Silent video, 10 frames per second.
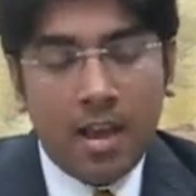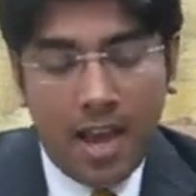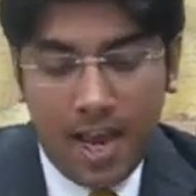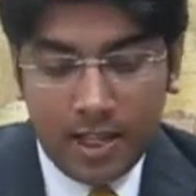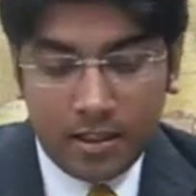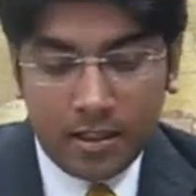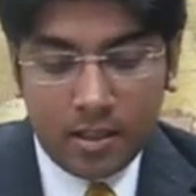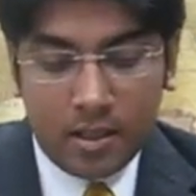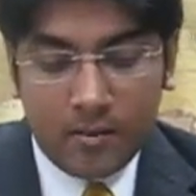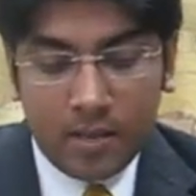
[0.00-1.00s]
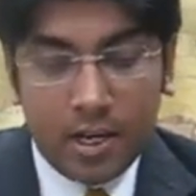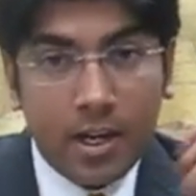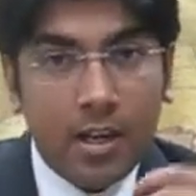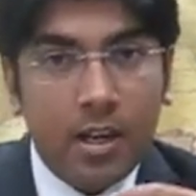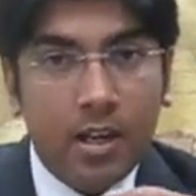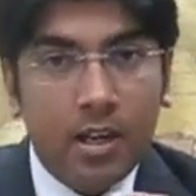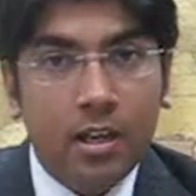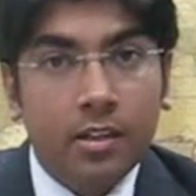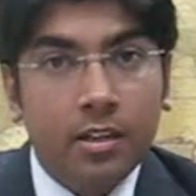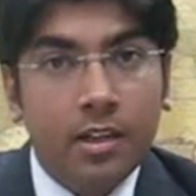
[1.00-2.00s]
And he
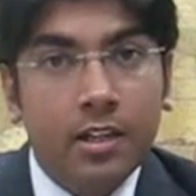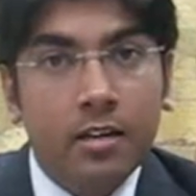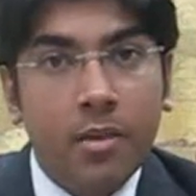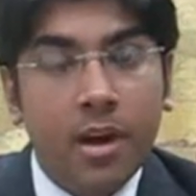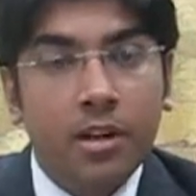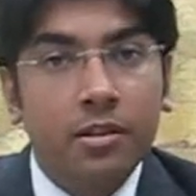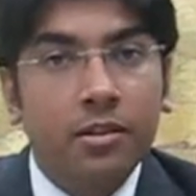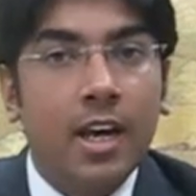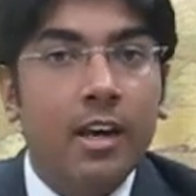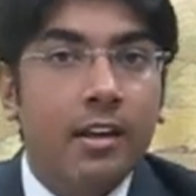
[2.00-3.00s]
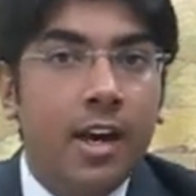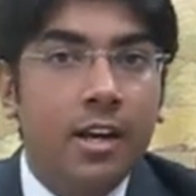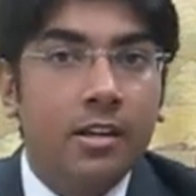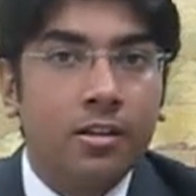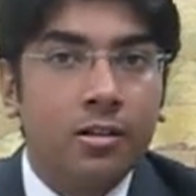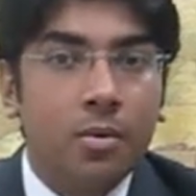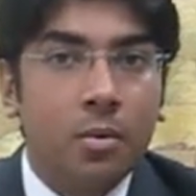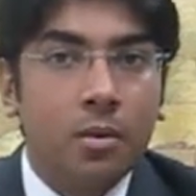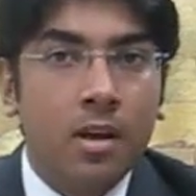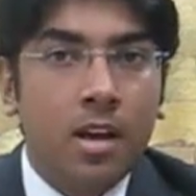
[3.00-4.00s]
studied in American-style international
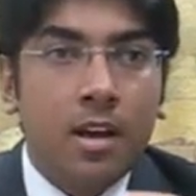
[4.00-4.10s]
school.